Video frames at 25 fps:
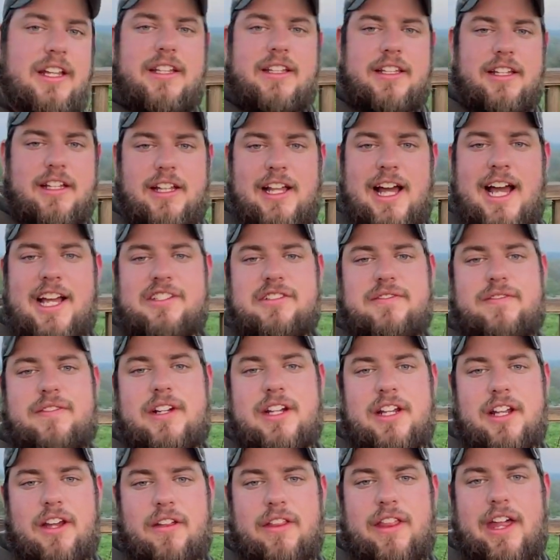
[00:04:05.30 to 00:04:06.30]
the last
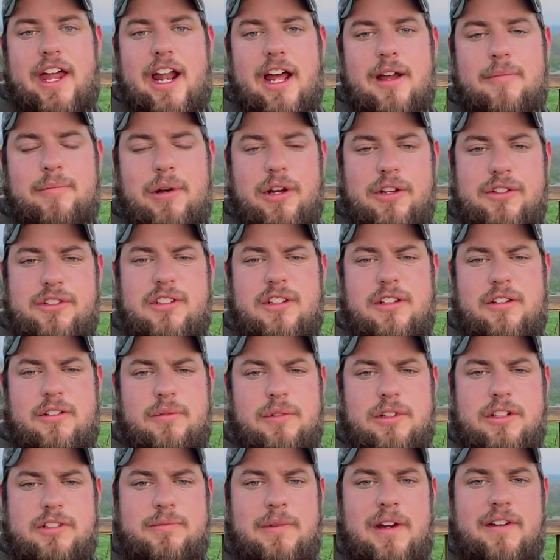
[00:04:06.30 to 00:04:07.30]
video that I posted
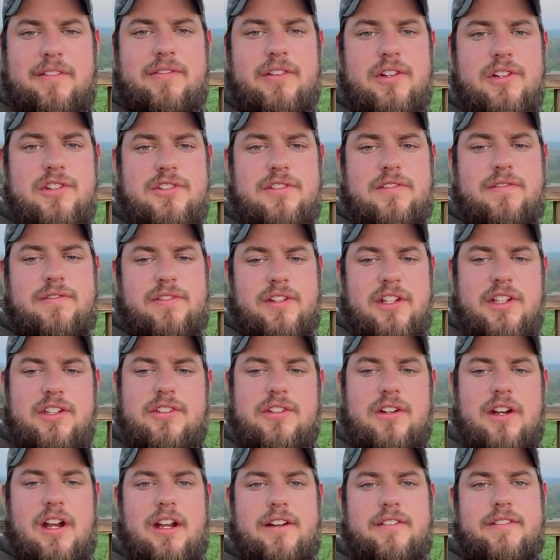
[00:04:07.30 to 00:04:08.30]
was my first
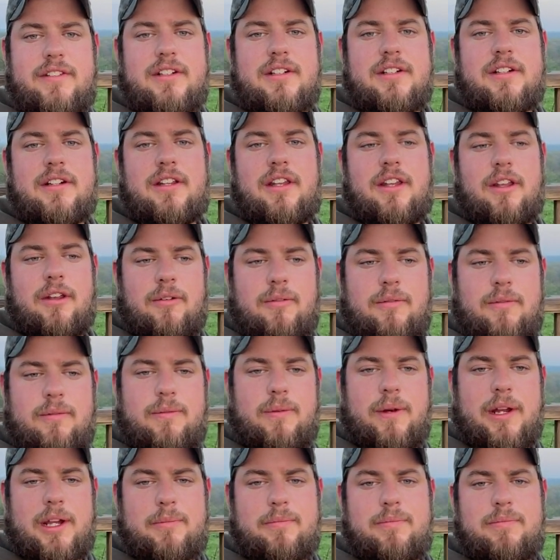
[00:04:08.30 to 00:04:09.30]
feature ever.
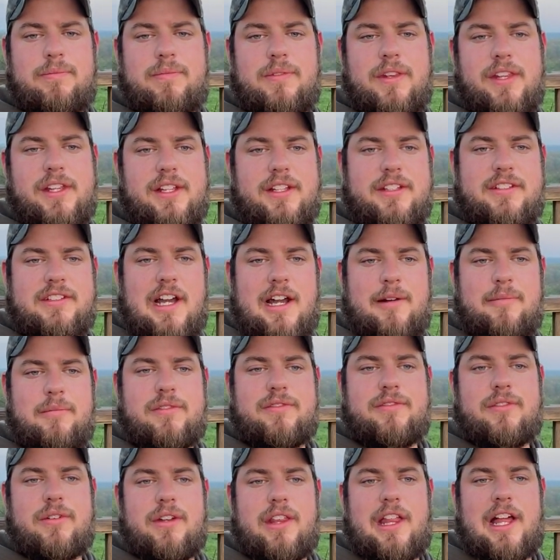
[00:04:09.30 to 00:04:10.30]
The time
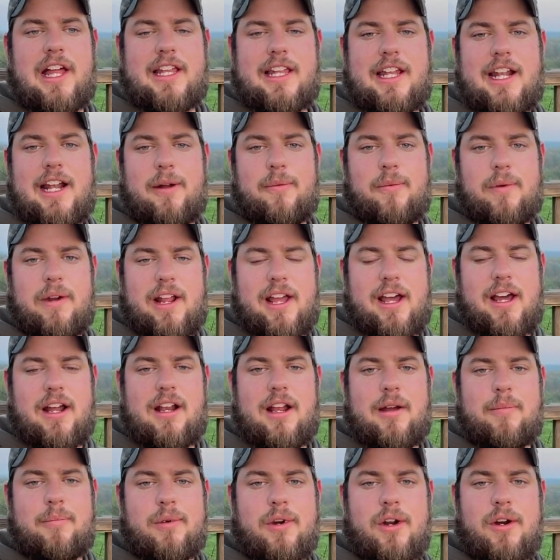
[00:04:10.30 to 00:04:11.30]
before that I went out,
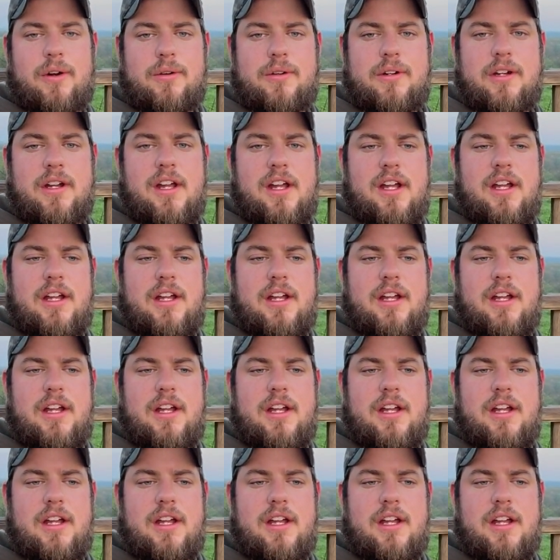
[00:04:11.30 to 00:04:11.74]
I broke